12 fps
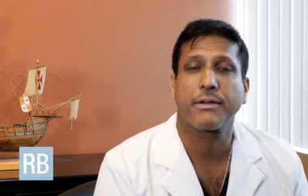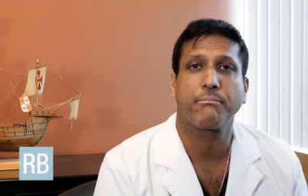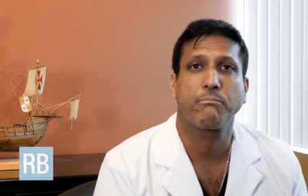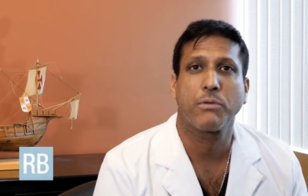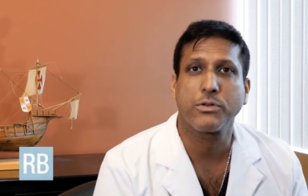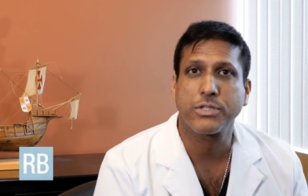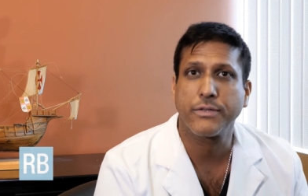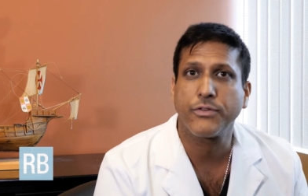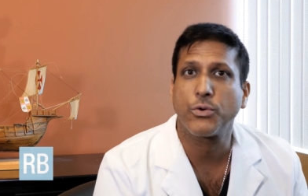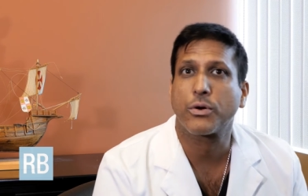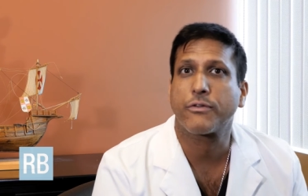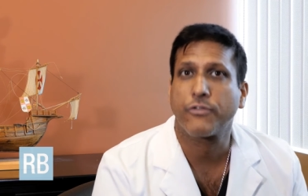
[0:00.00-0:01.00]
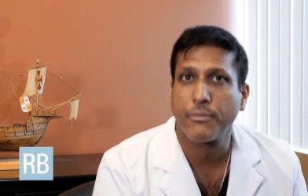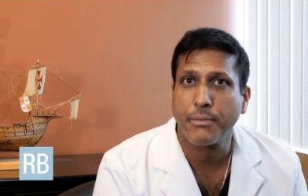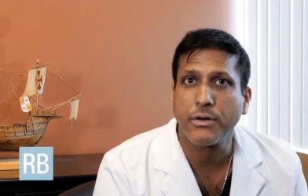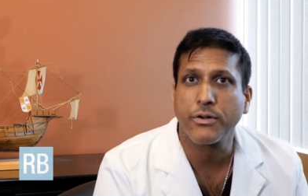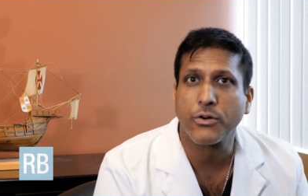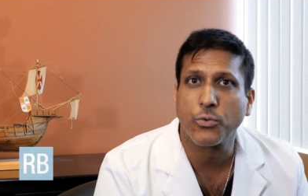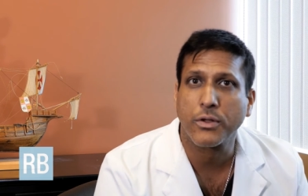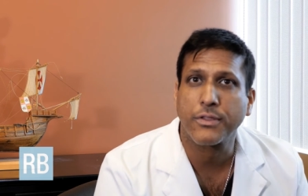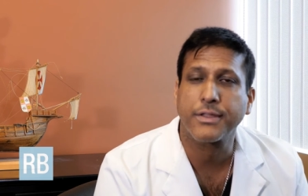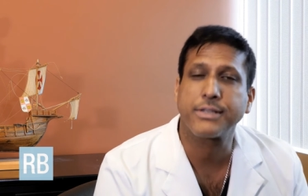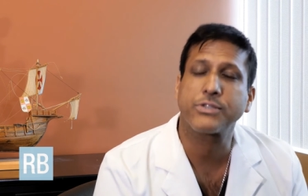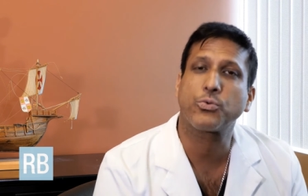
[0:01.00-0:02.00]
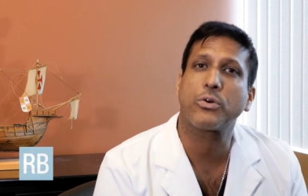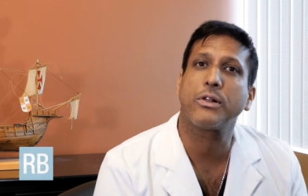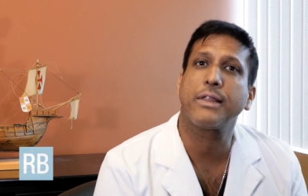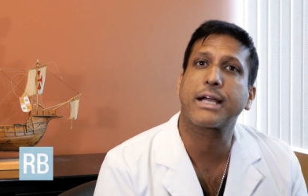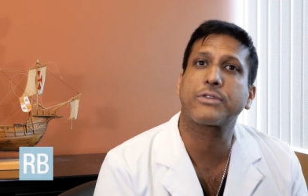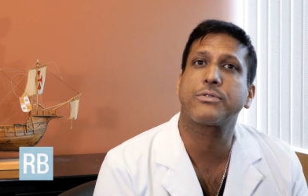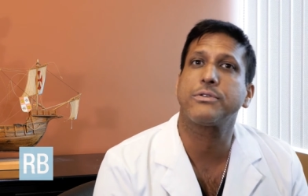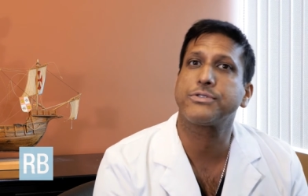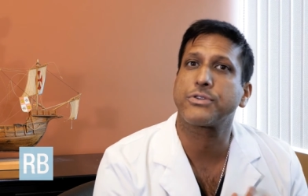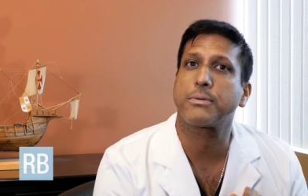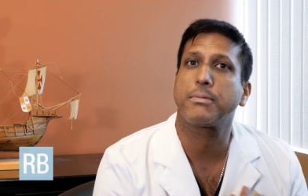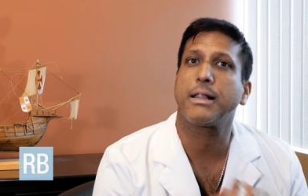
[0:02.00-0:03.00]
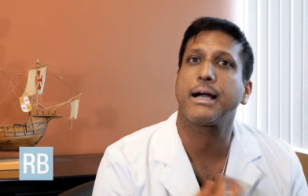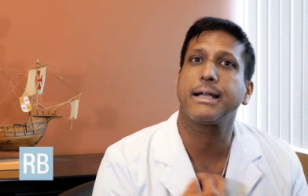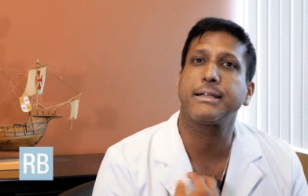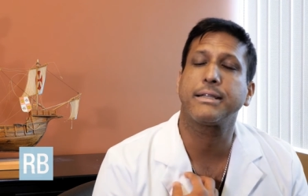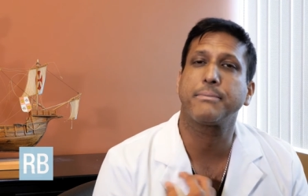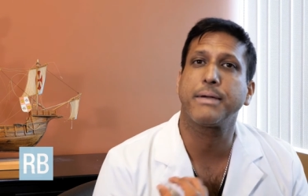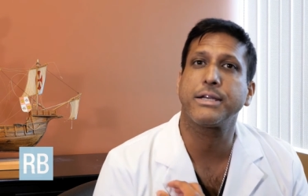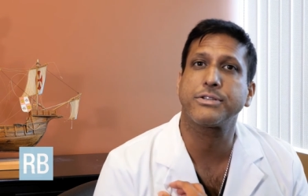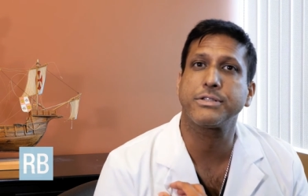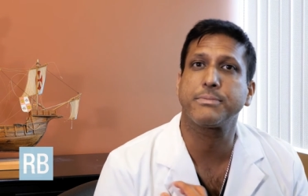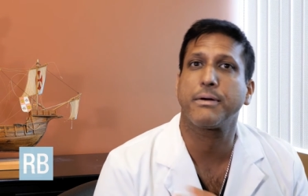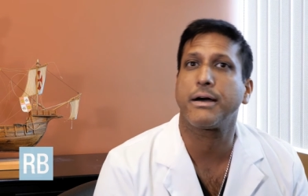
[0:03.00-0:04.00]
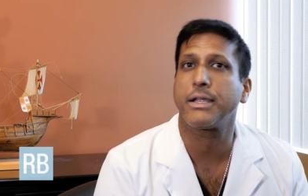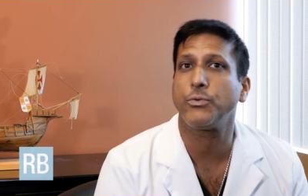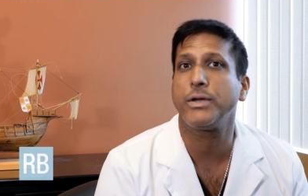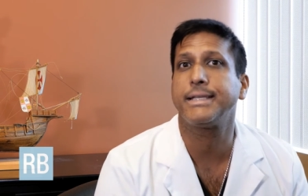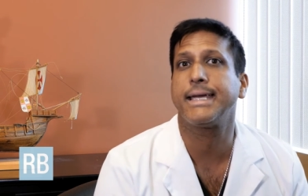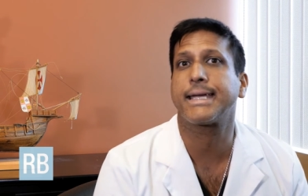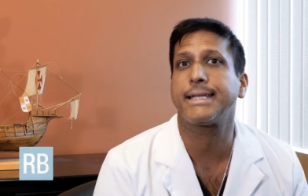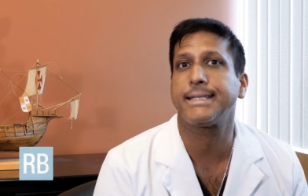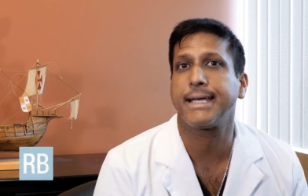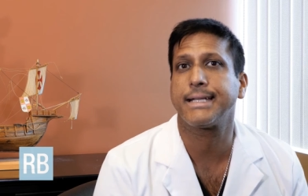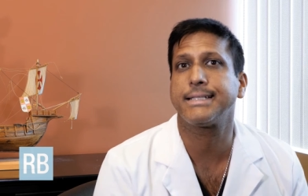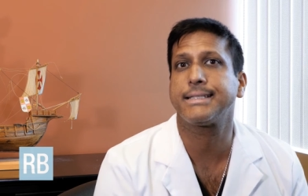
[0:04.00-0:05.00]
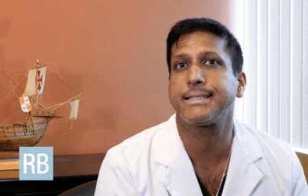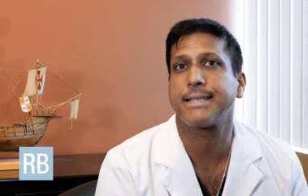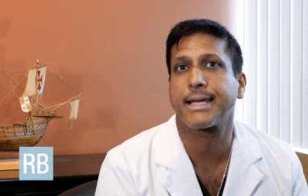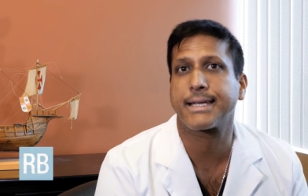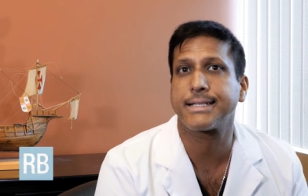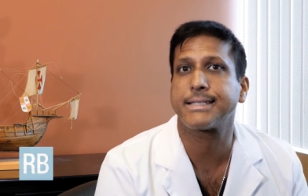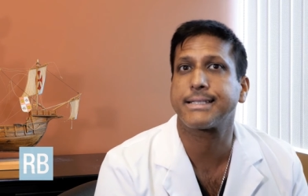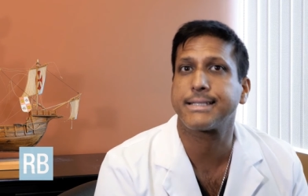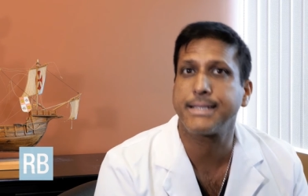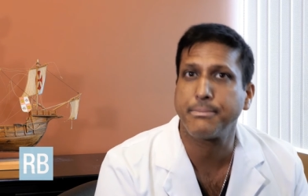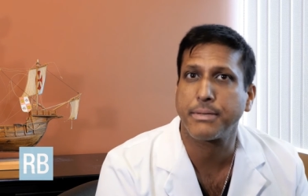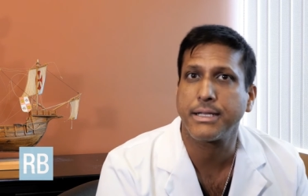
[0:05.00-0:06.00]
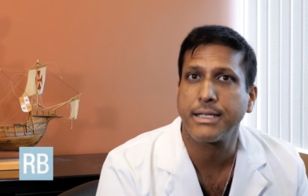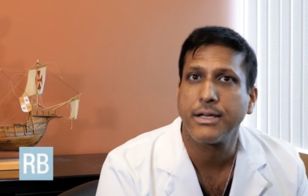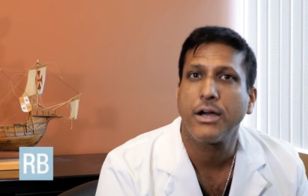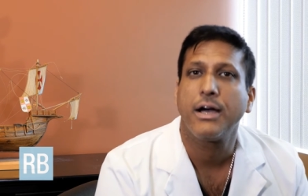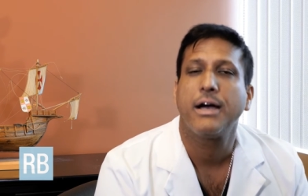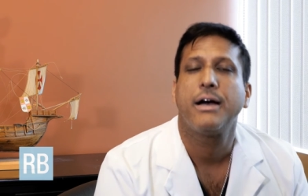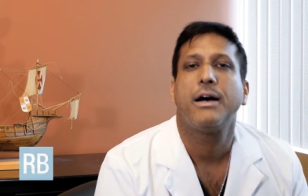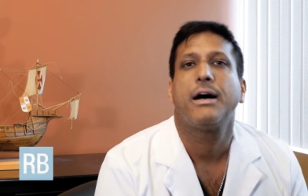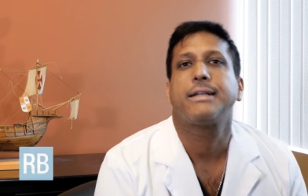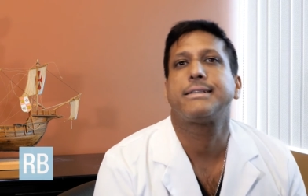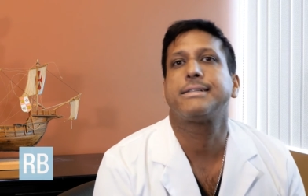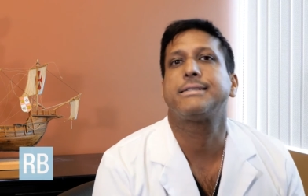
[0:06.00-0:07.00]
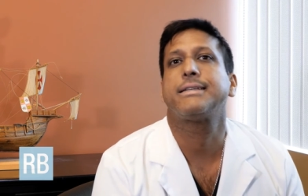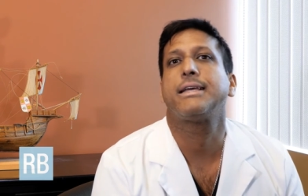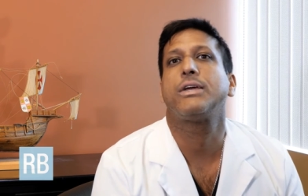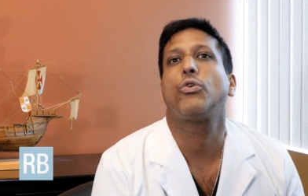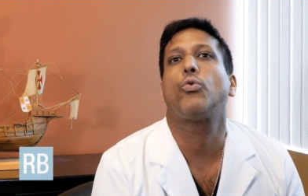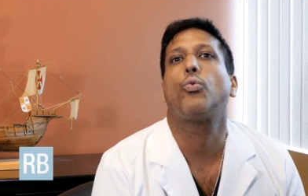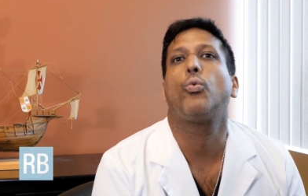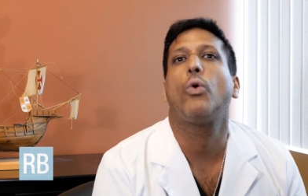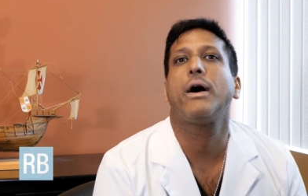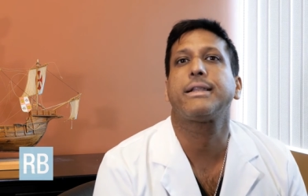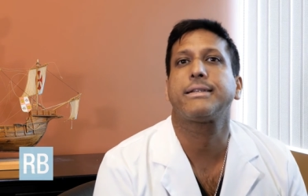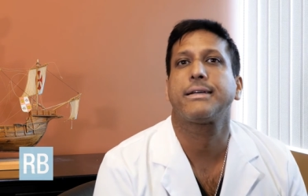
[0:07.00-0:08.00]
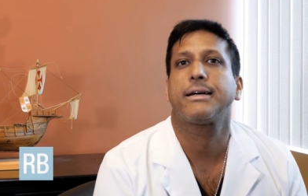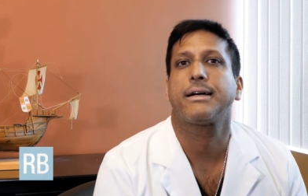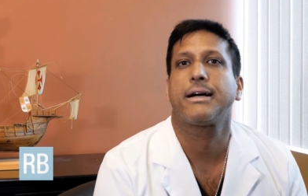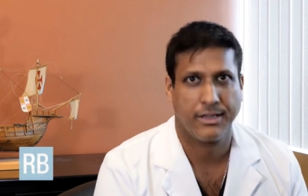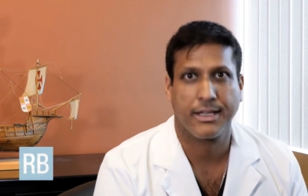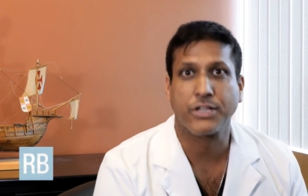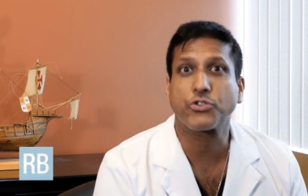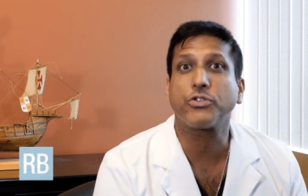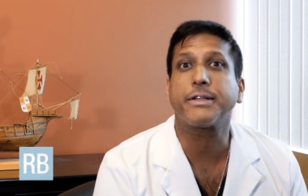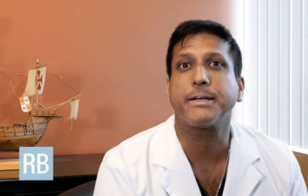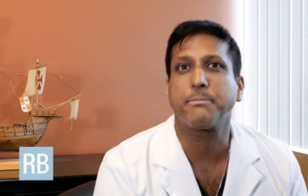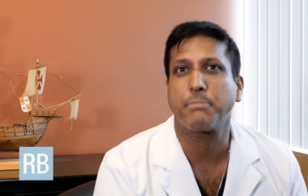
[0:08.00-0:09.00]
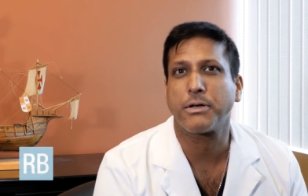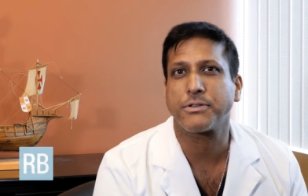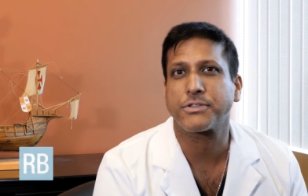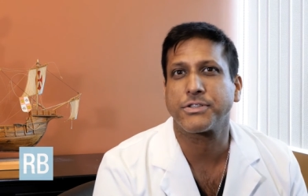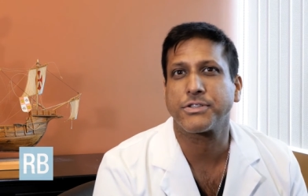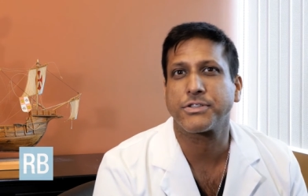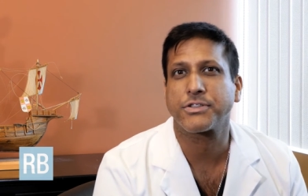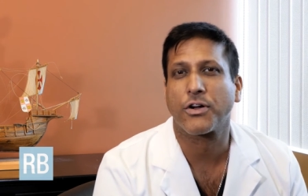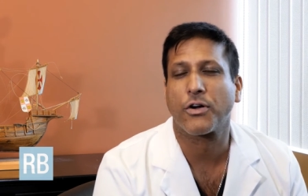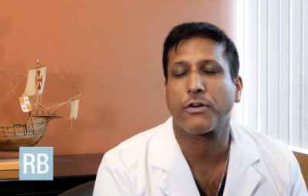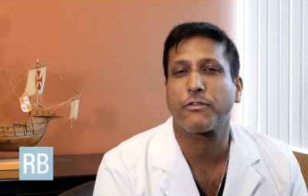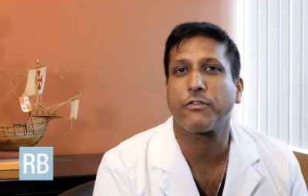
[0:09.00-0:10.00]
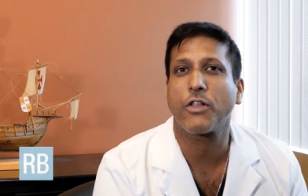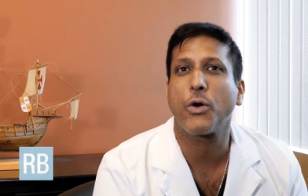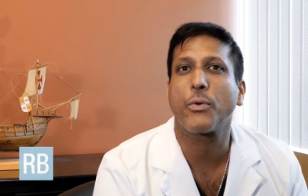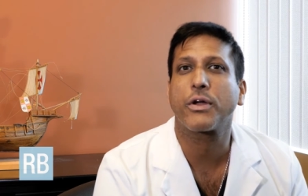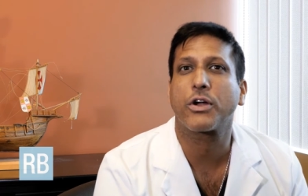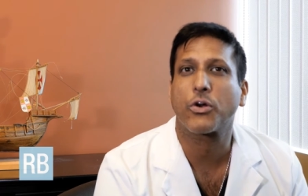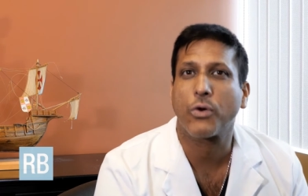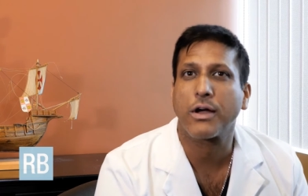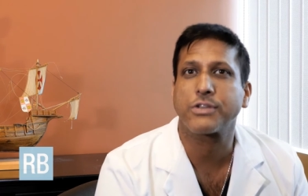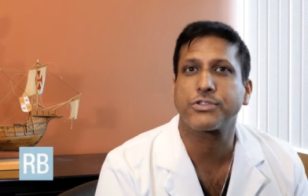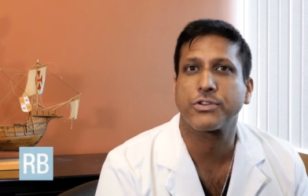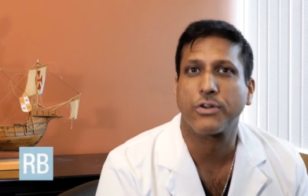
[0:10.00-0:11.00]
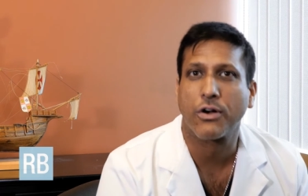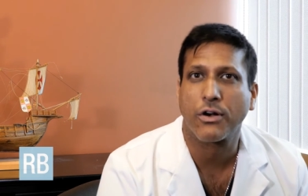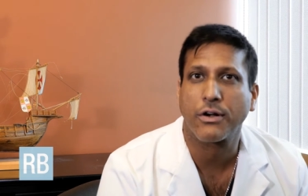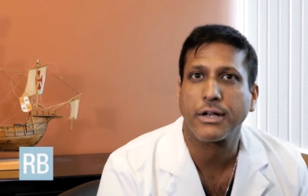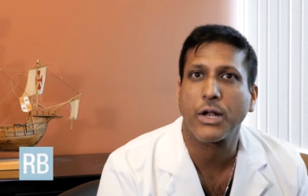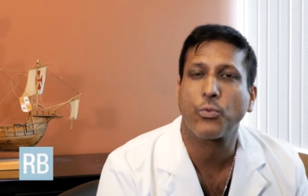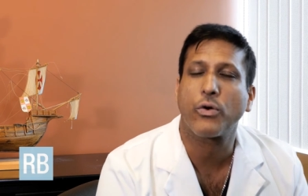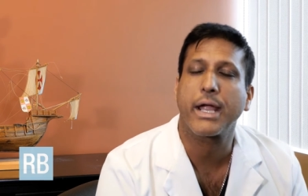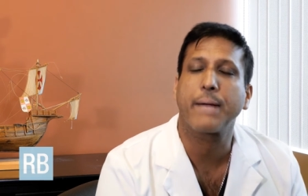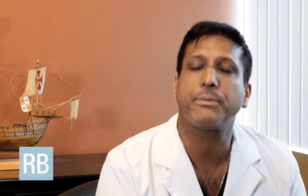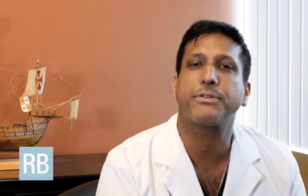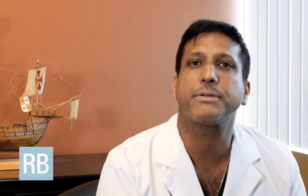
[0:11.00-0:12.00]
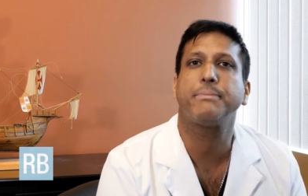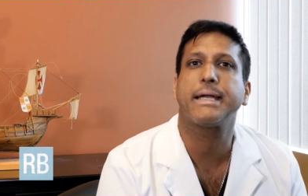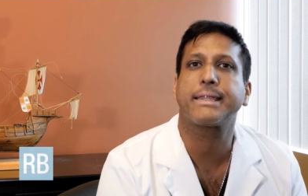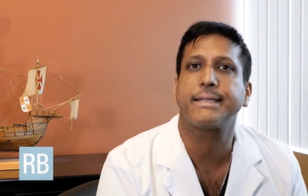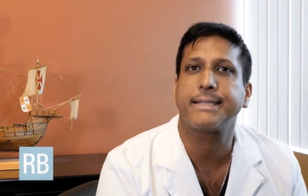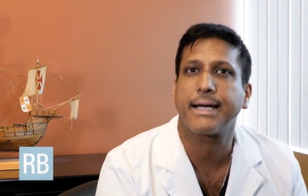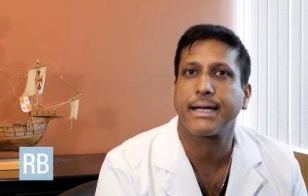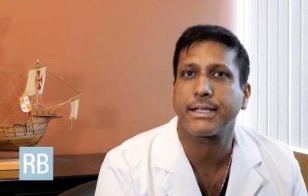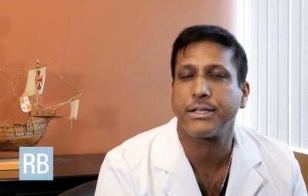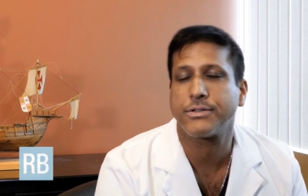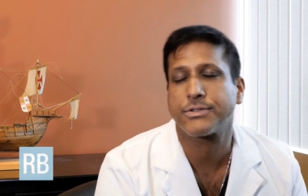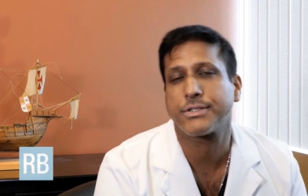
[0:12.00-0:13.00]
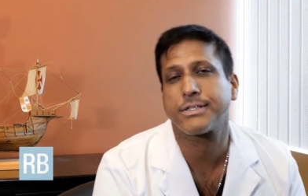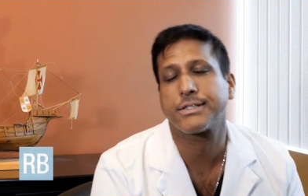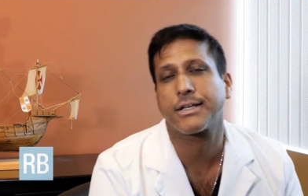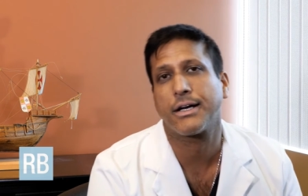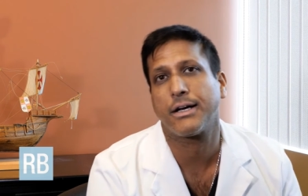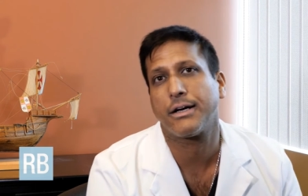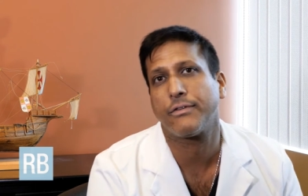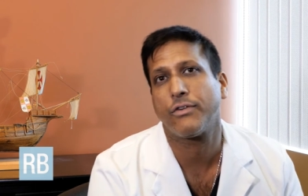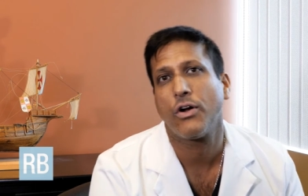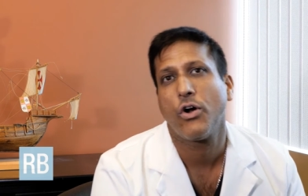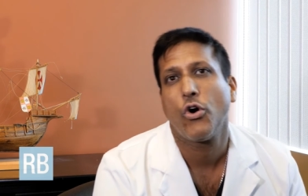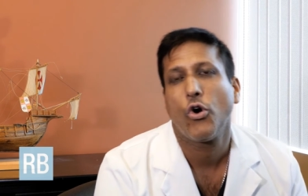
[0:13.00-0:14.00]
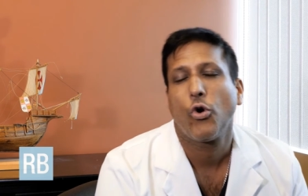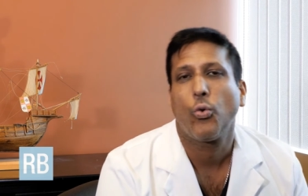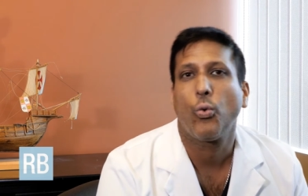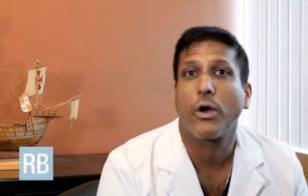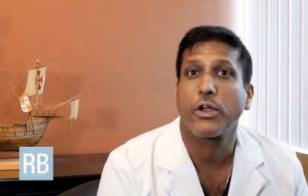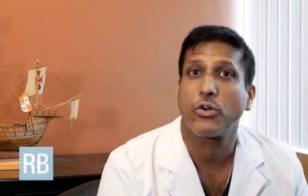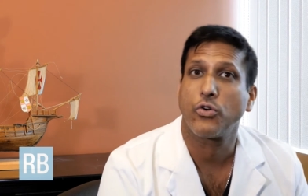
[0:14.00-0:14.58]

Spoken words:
Most of you are familiar with this, where electrodes are applied to the patient's body, and we take a 10-second snippet to see what electrical impulses are flowing across your heart, and we're able to make the diagnosis of what your